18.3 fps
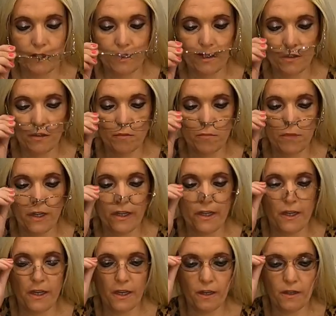No,
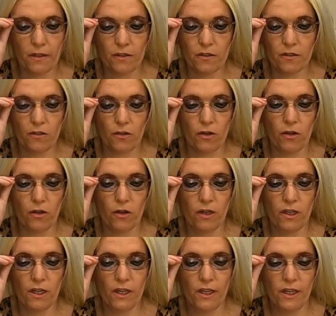I can't.
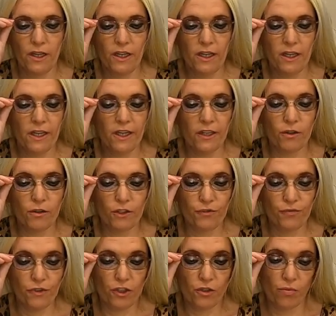Oh. It
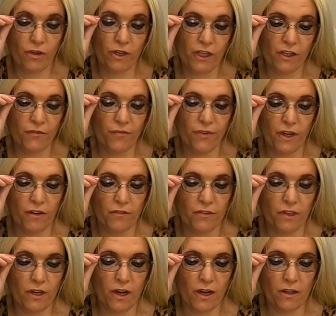goes for
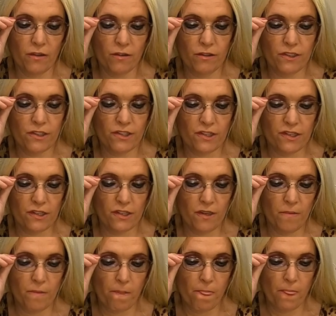
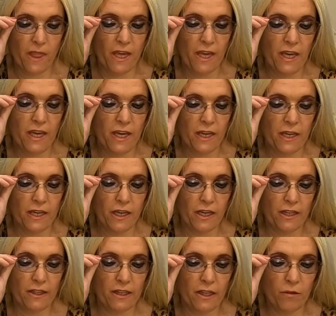$25.
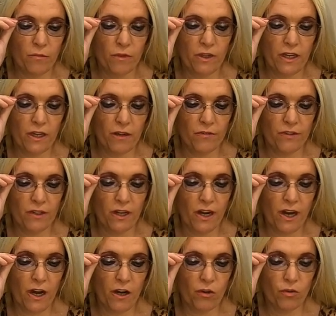And then we have
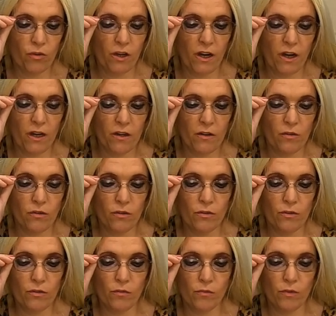the Haru
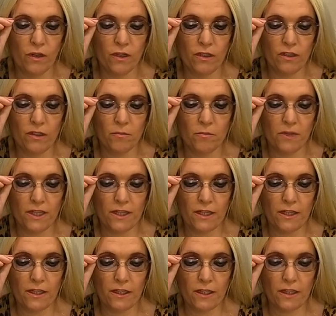Haru Wonder
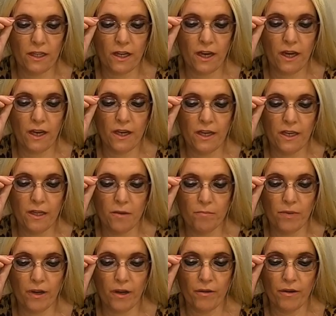
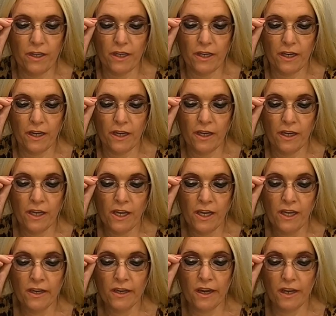Makai Berry
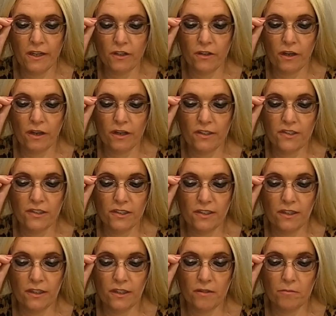
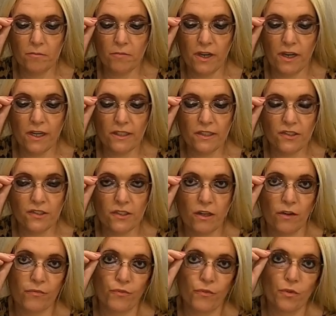Antioxidant
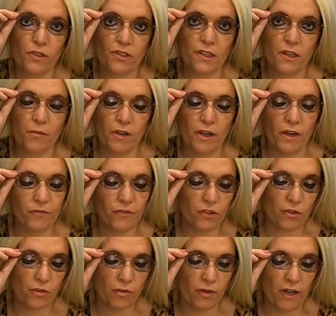Mask. Of course, I will
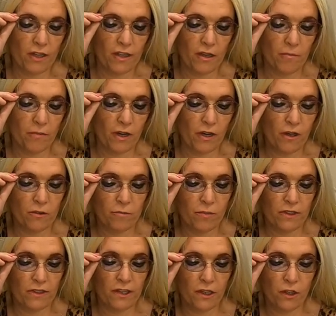have to try them
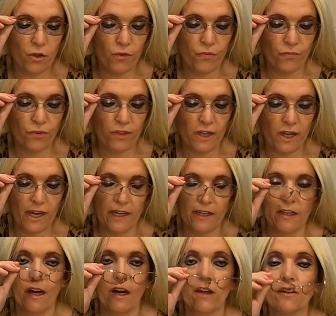out, but they go for
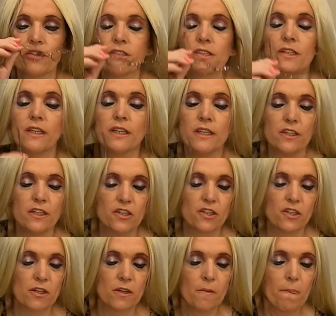$9
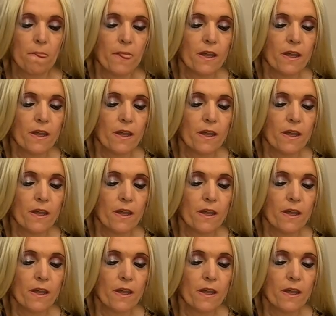each.